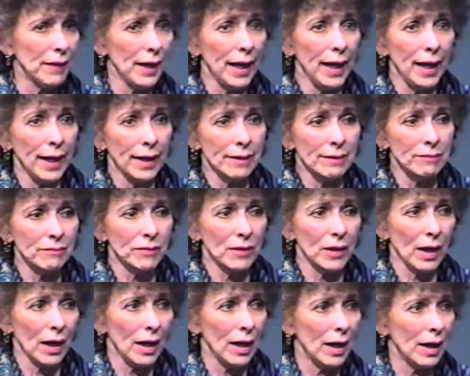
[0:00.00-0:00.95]
the hand of
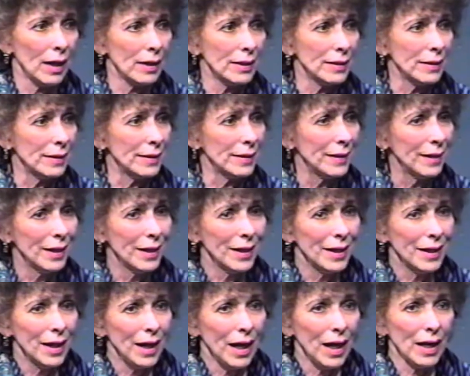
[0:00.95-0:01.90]
God, and
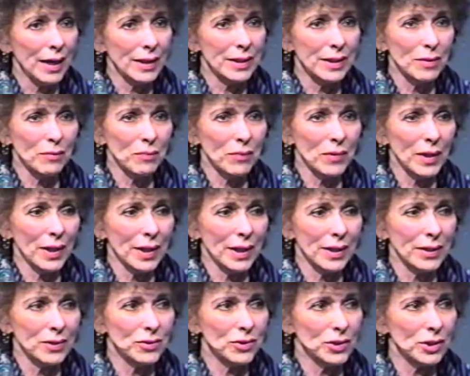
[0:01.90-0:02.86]
I keep
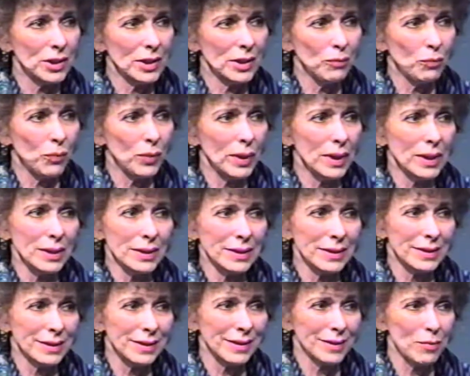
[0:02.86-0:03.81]
thinking, gee
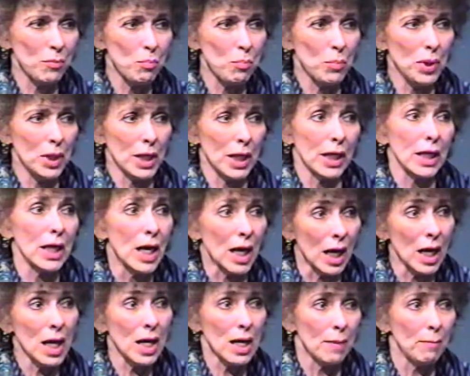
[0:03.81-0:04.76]
whiz, big,
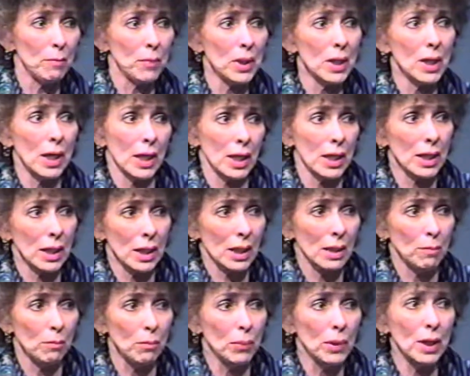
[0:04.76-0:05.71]
huh? Big,
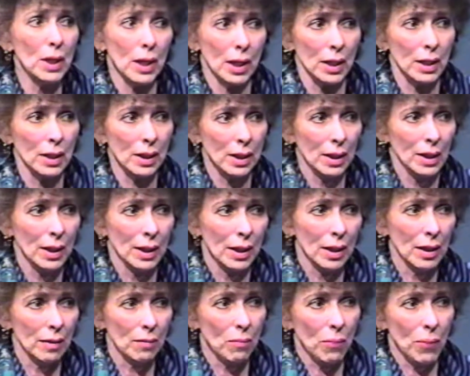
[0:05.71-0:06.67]
big. Well,
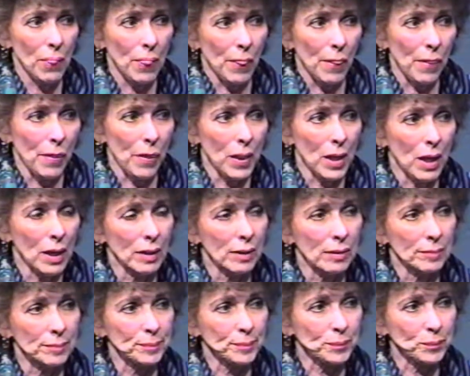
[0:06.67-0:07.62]
to some people, that is
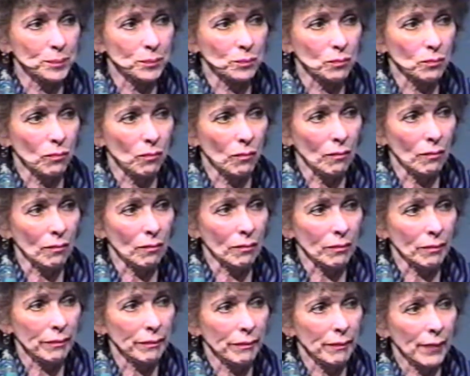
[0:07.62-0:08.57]
Jesus. I
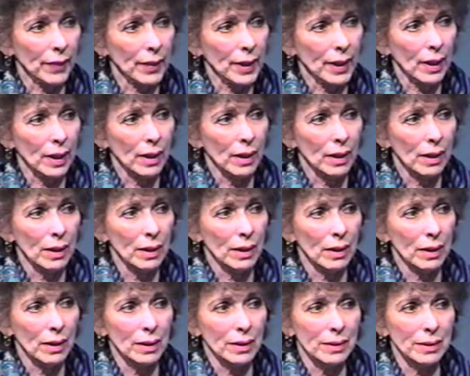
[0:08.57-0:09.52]
mean, you know, it's just
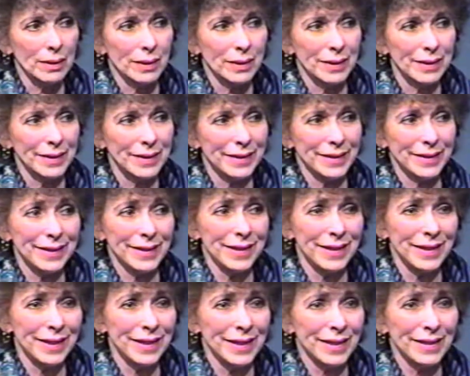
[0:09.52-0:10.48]
it's just whatever their
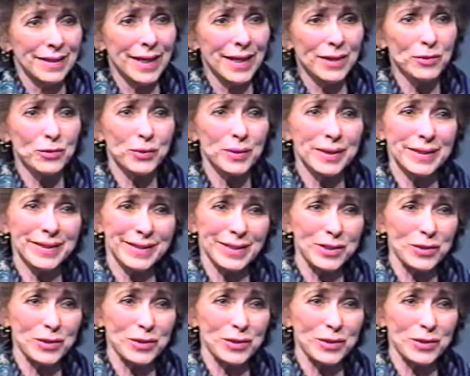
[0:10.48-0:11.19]
definition. That is, Trinity so.